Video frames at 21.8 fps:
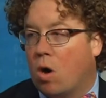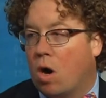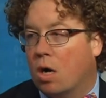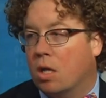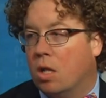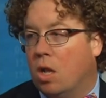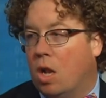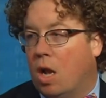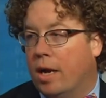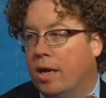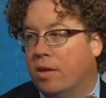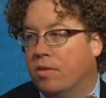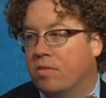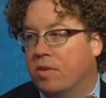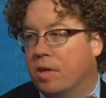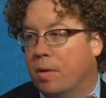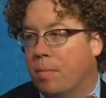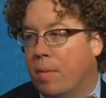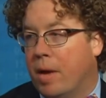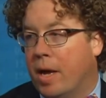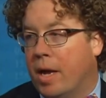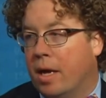our clients
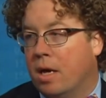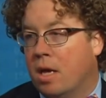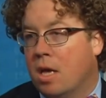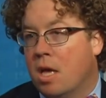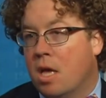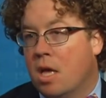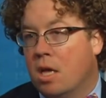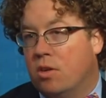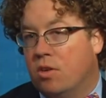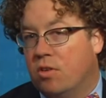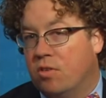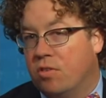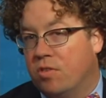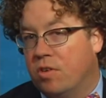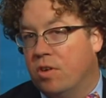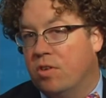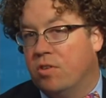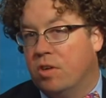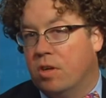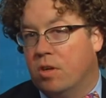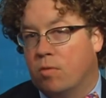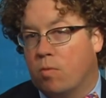can make
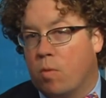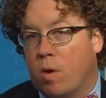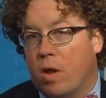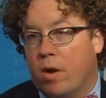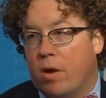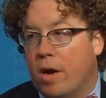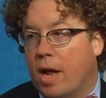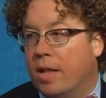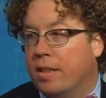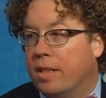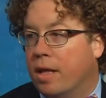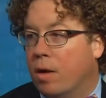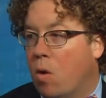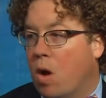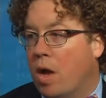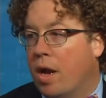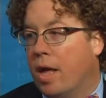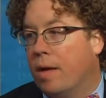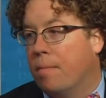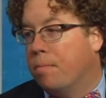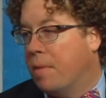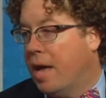decisions whether or not they
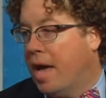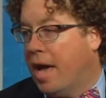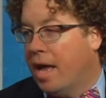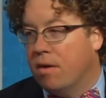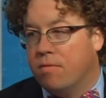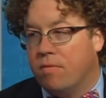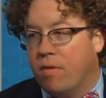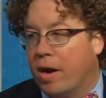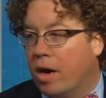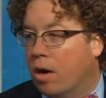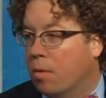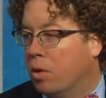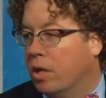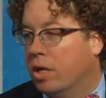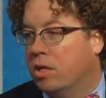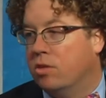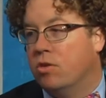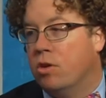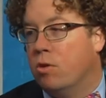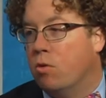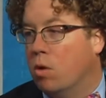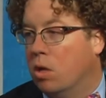want to add a
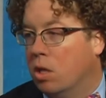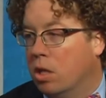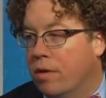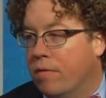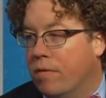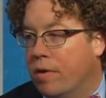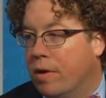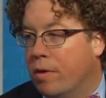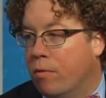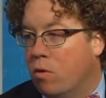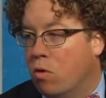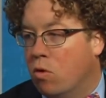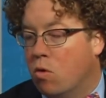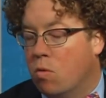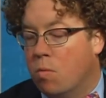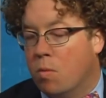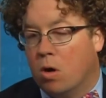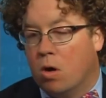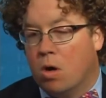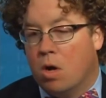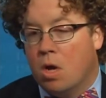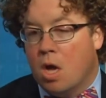fireplace into a living
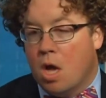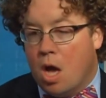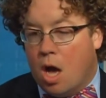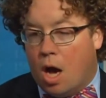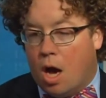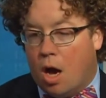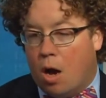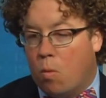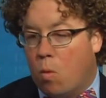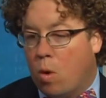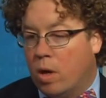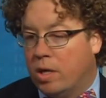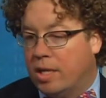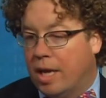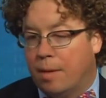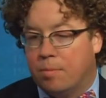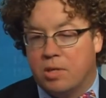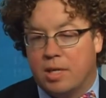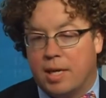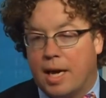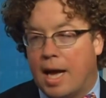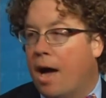room or uh, what
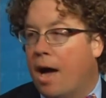types of